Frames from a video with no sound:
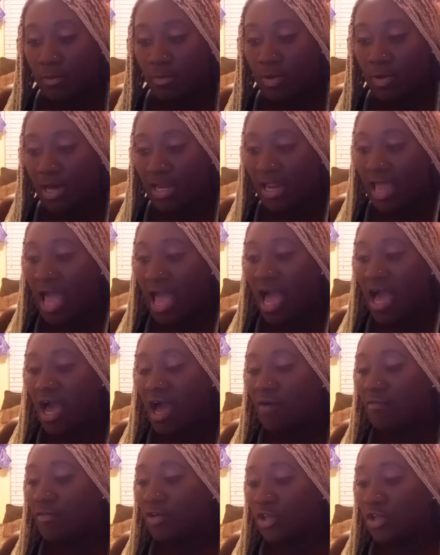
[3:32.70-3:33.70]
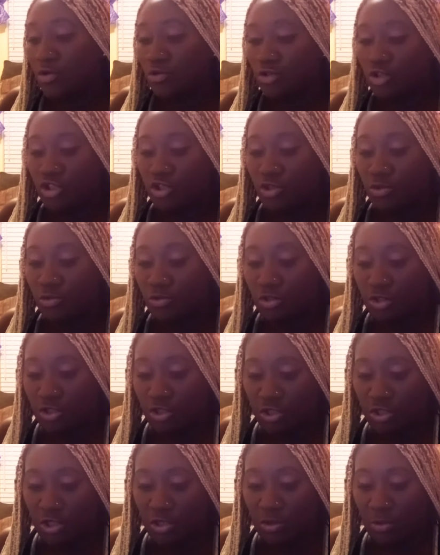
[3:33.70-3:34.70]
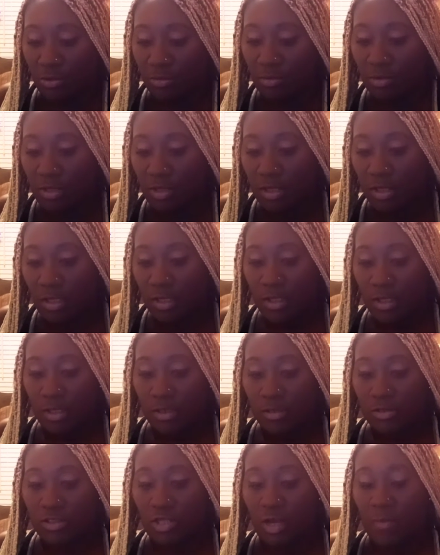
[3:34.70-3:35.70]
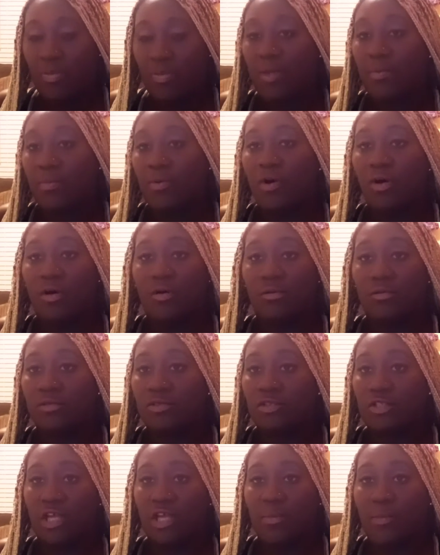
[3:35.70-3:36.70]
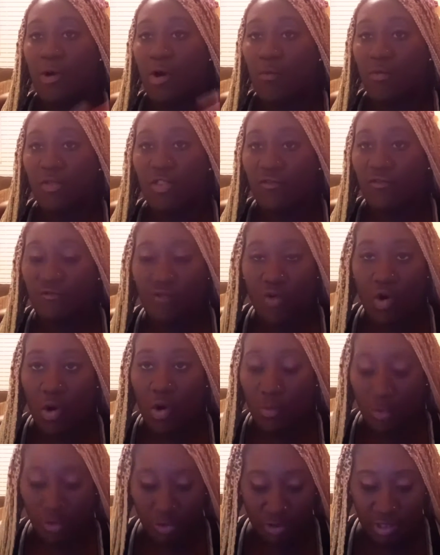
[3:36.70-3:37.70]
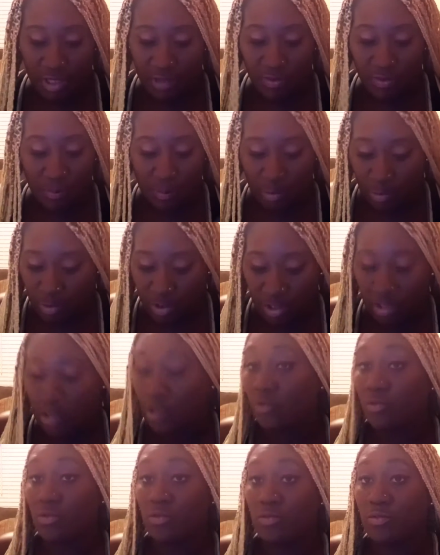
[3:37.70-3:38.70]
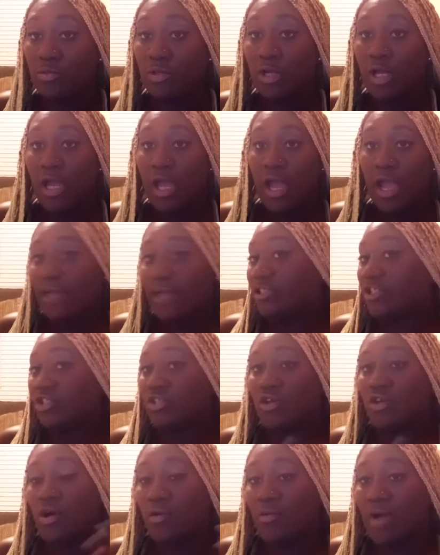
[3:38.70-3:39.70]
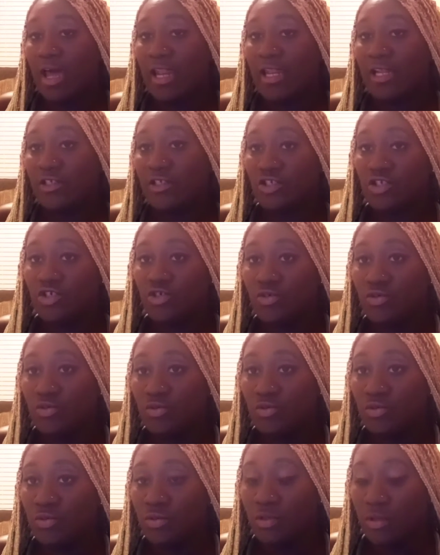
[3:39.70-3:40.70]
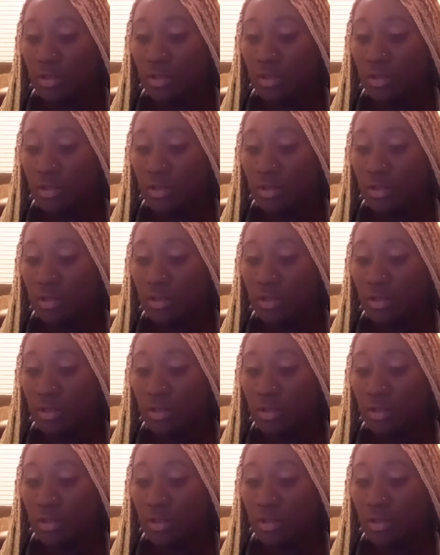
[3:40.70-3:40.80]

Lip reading: But however you choose to do. Some people will skip over the foreword and the prelude and just go right into